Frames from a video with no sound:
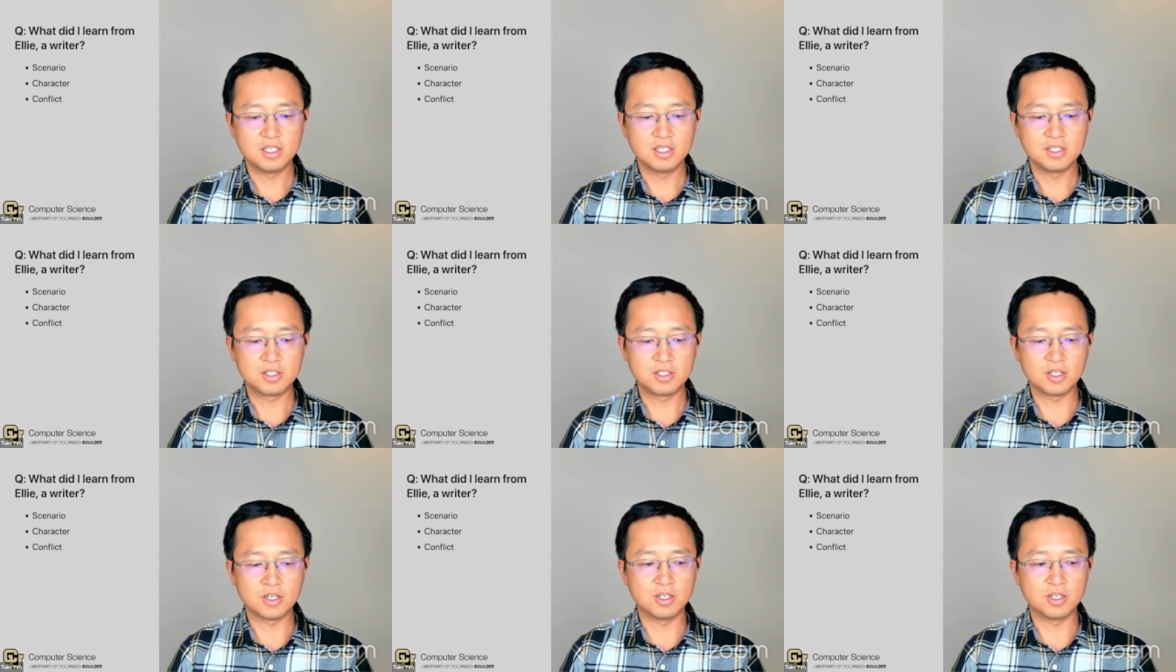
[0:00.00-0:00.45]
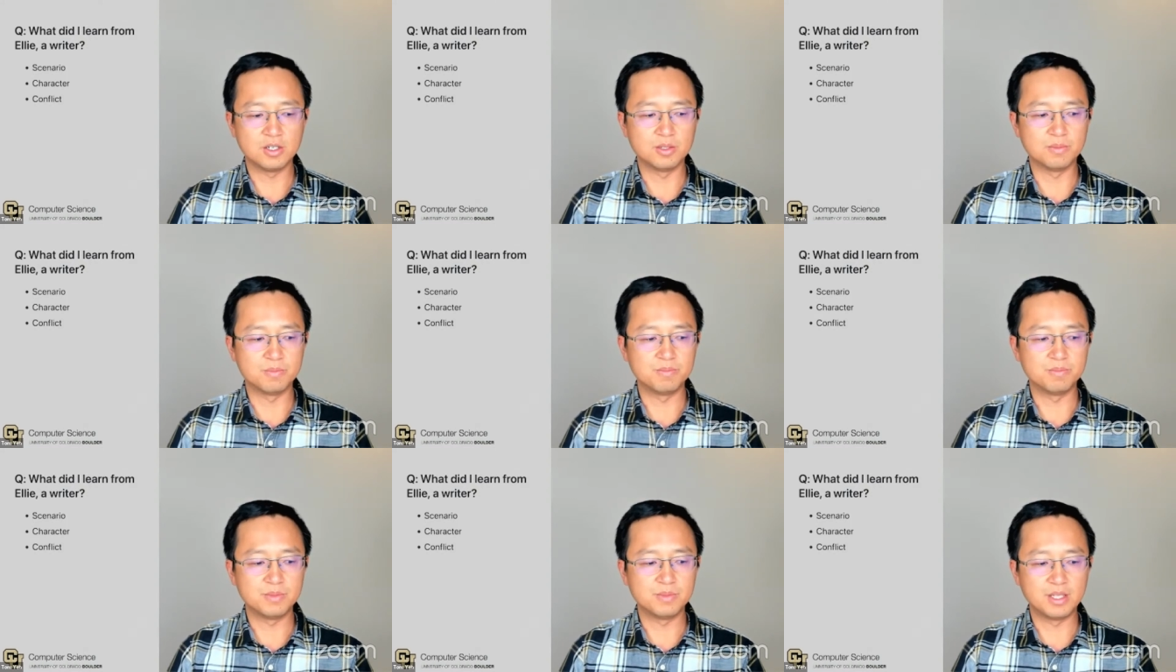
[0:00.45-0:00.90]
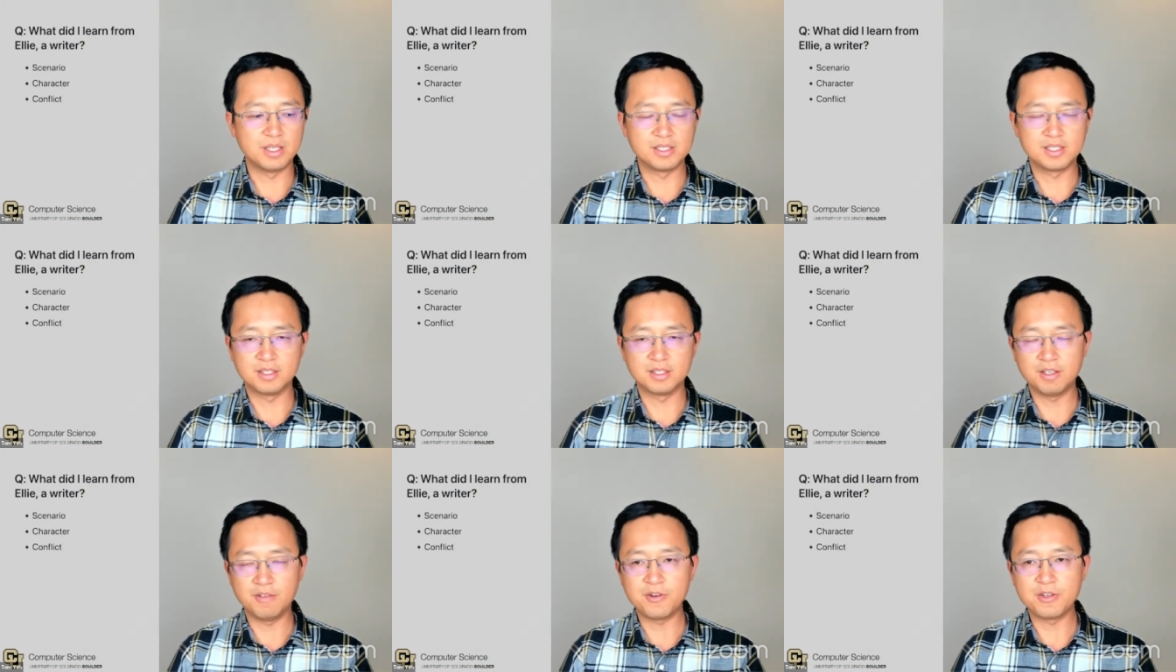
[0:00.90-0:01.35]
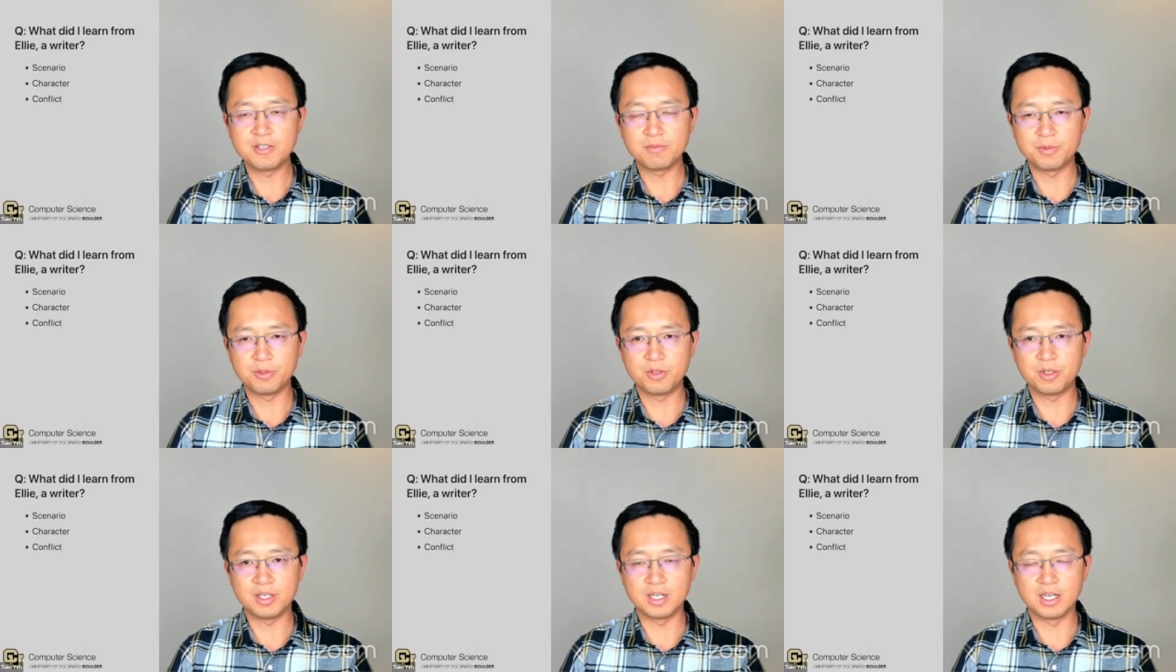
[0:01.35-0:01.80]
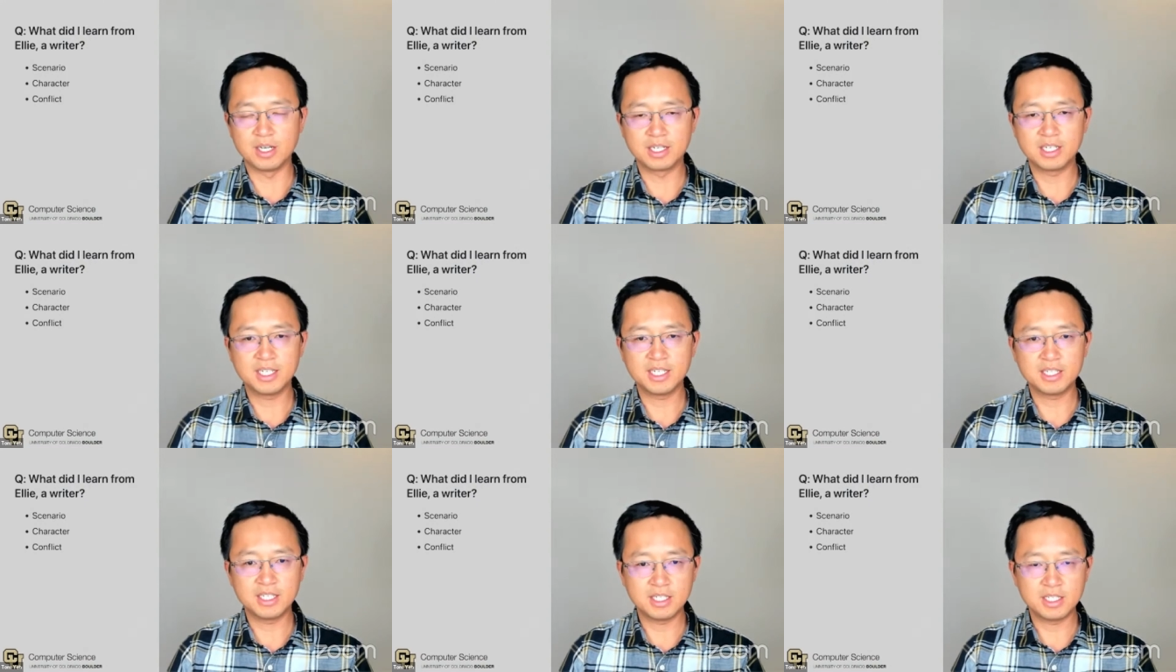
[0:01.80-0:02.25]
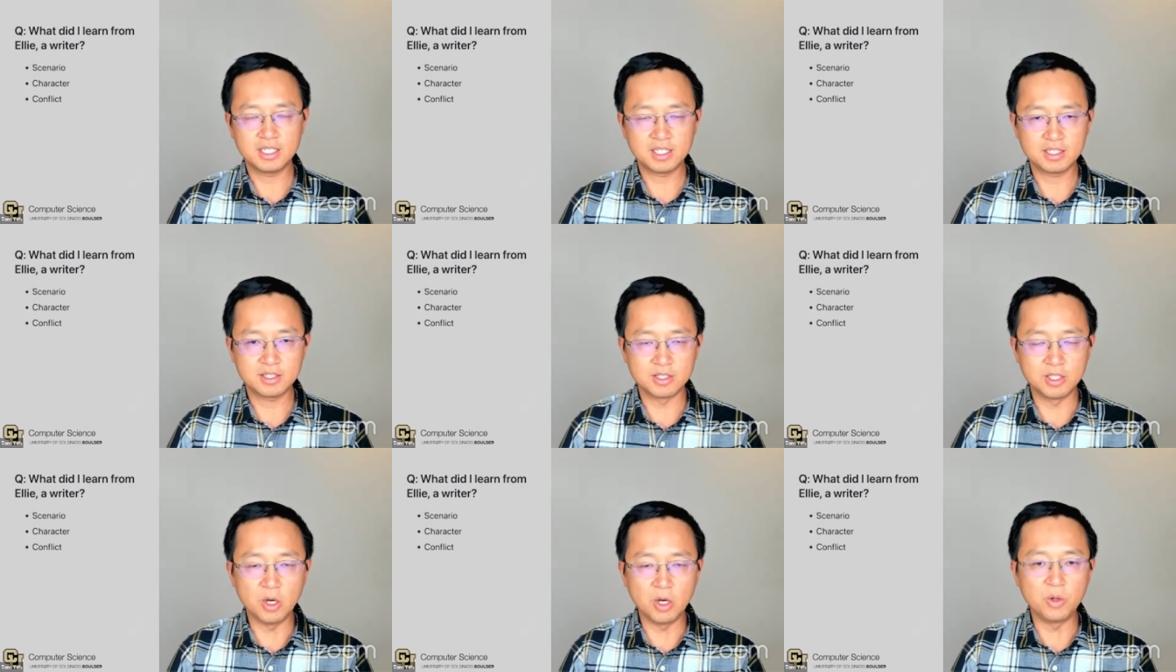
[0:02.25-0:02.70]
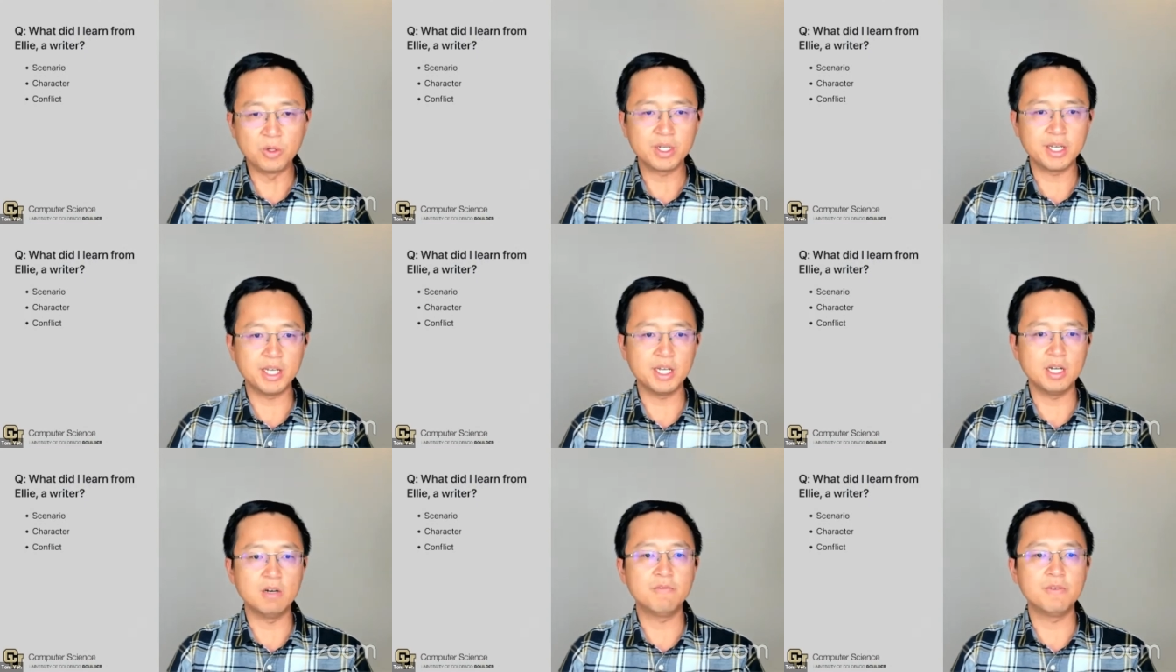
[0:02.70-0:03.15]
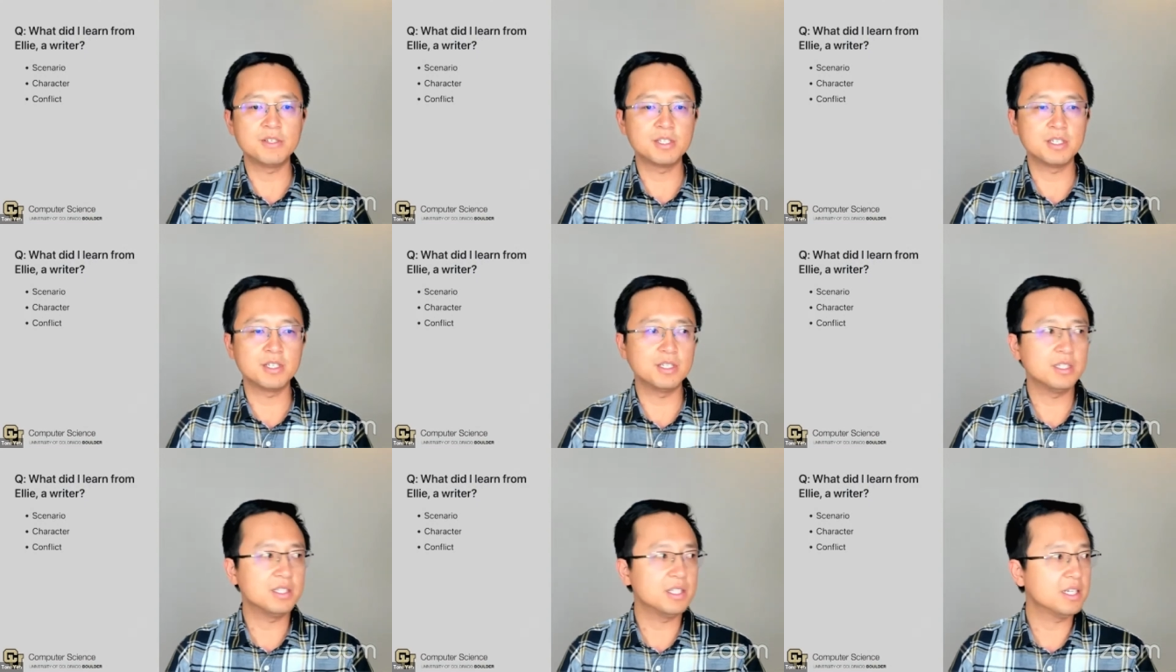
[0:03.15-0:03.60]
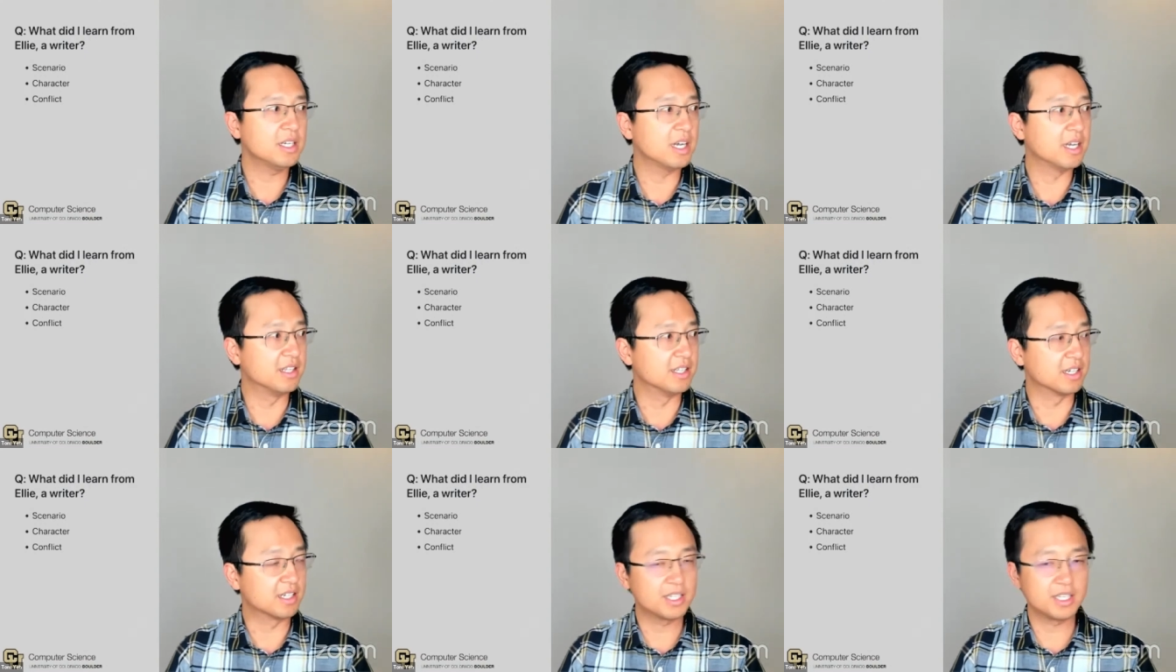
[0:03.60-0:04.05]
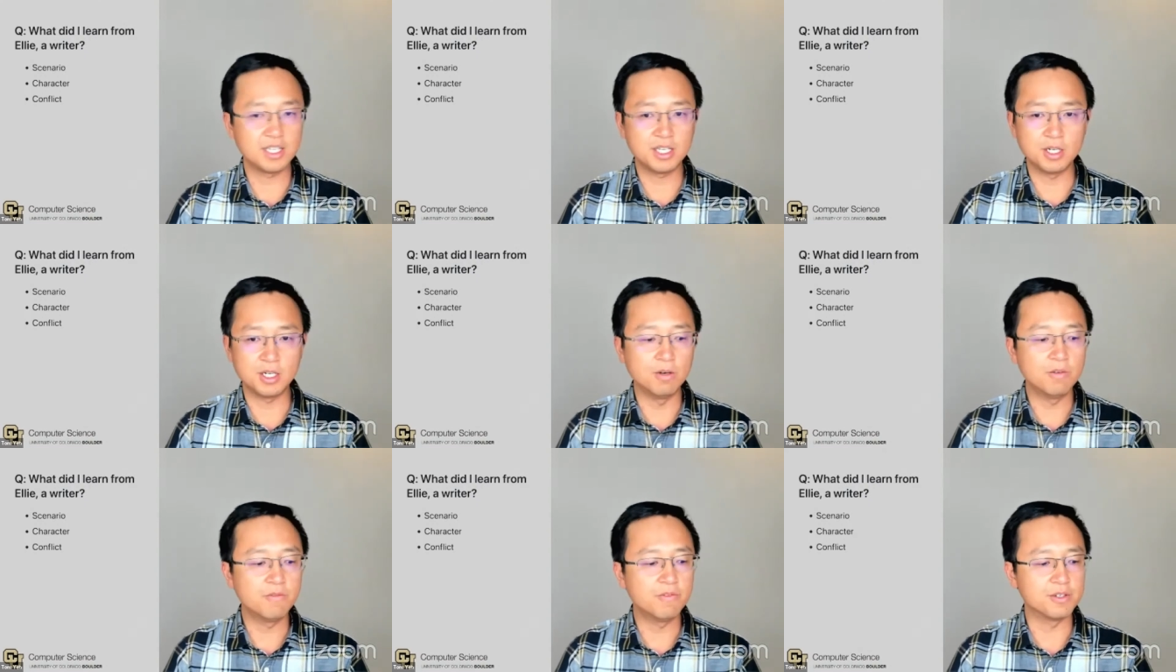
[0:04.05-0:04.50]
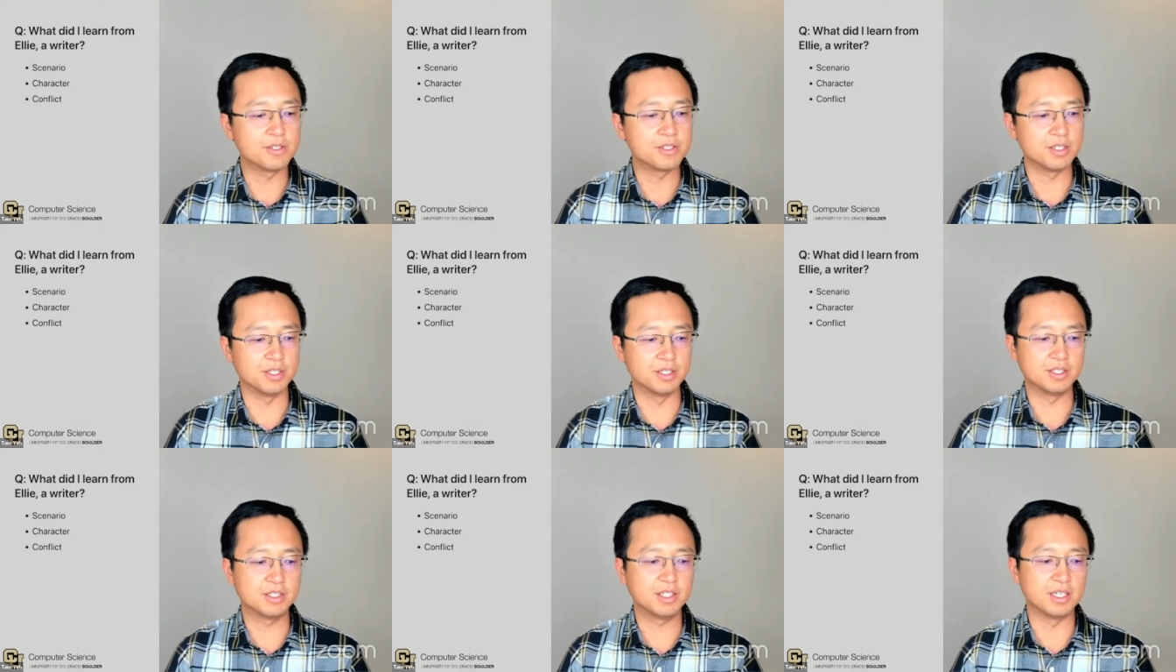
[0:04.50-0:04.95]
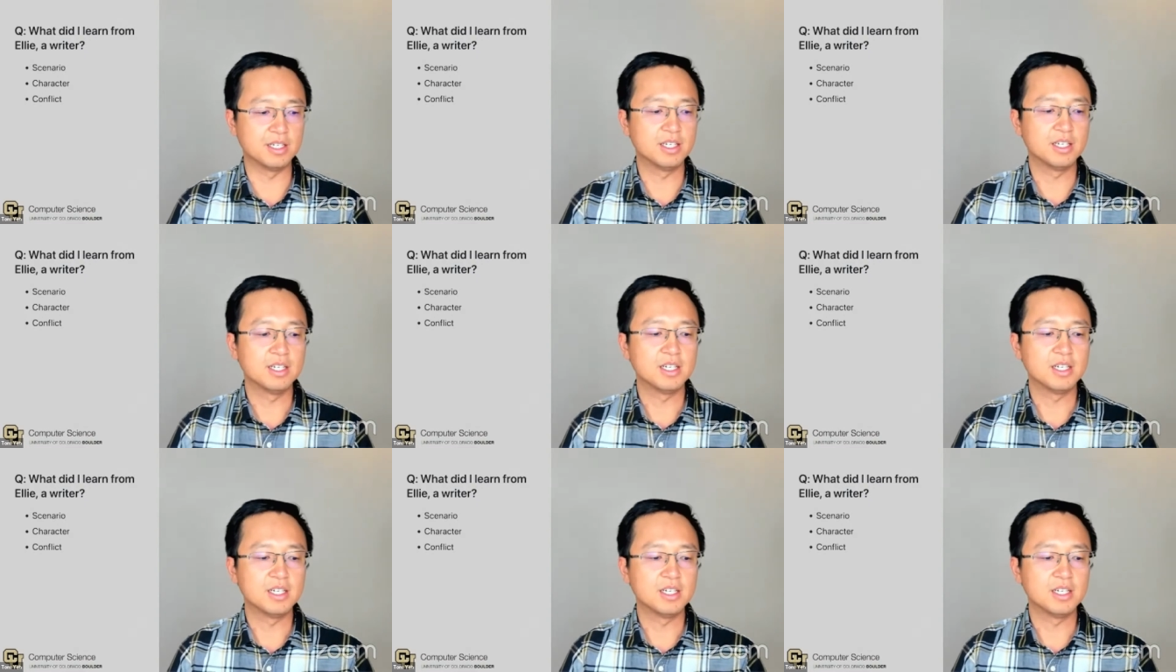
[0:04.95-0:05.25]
So there's a difference between a no-kill facility and a kill facility.